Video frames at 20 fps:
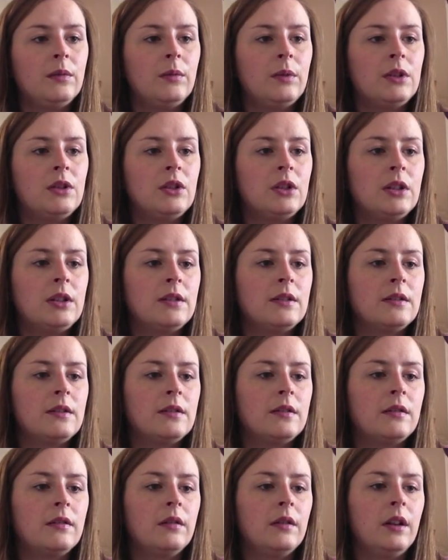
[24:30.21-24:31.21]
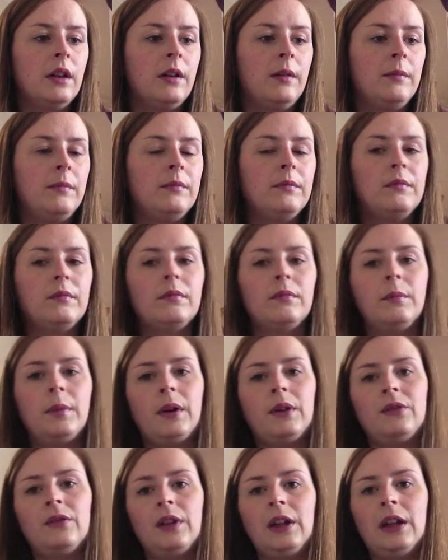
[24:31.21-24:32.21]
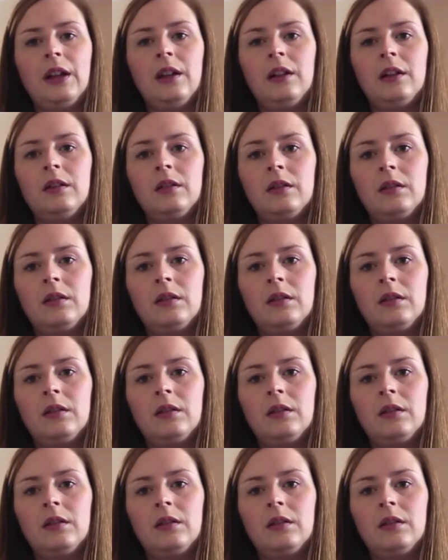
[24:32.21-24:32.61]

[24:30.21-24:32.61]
which is Buffy